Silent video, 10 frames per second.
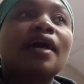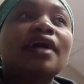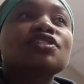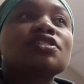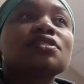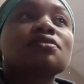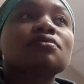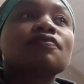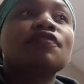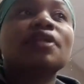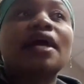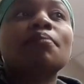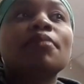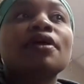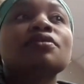I just feel
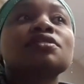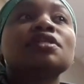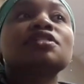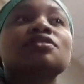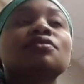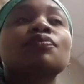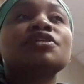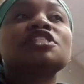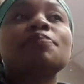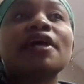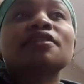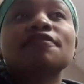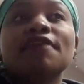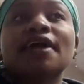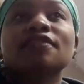like males need to respect
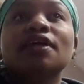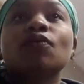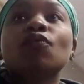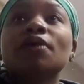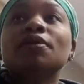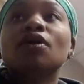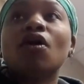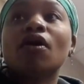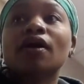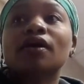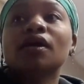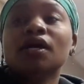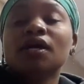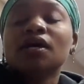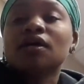the fact that women are
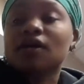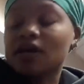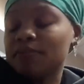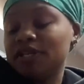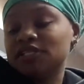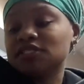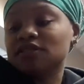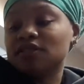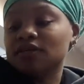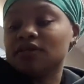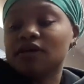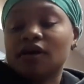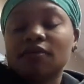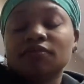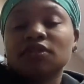coming into
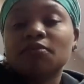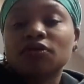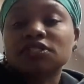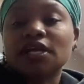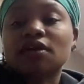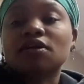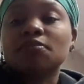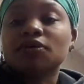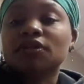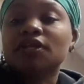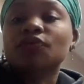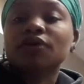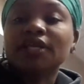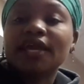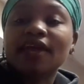the motorcycle community
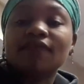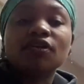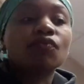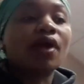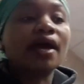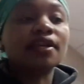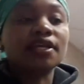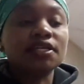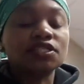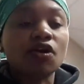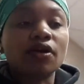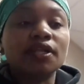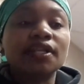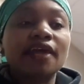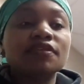really heavy, riding these
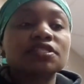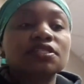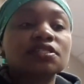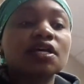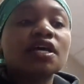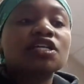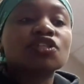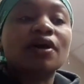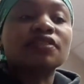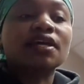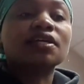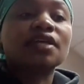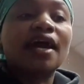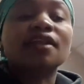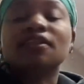Harley Davidsons. So I think
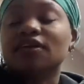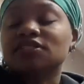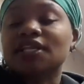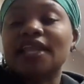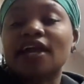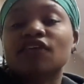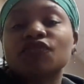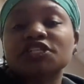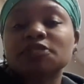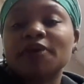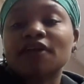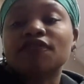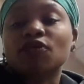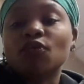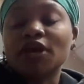kind of there's a lack of respect
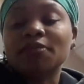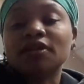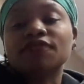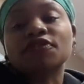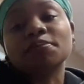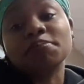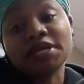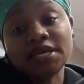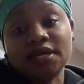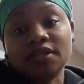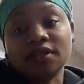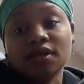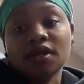for women from men,